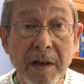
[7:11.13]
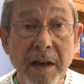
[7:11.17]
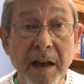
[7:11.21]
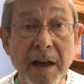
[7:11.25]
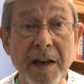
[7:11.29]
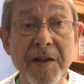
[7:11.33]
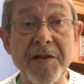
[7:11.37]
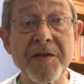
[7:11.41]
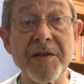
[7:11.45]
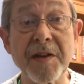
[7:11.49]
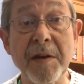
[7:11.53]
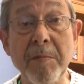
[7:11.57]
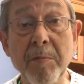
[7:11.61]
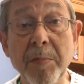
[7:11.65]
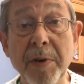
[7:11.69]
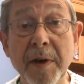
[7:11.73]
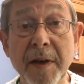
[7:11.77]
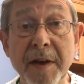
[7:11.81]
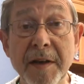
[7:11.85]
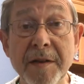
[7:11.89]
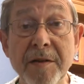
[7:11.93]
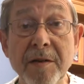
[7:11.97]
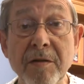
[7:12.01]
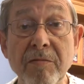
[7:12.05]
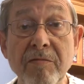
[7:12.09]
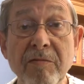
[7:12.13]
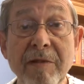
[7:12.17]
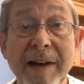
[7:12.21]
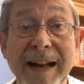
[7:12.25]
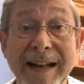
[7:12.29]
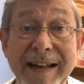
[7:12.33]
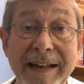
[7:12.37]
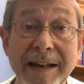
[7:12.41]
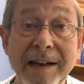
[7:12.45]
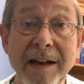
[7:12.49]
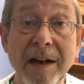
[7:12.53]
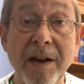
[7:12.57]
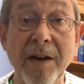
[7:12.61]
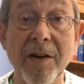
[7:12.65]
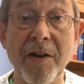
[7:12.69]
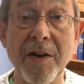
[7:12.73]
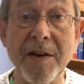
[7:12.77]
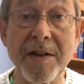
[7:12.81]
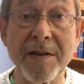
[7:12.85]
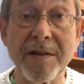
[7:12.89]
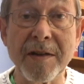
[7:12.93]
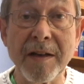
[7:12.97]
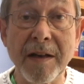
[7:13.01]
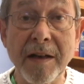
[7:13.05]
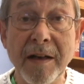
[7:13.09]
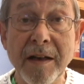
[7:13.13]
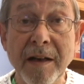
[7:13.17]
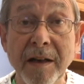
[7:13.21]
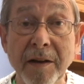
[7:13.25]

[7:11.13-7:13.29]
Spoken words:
is simply to radicalise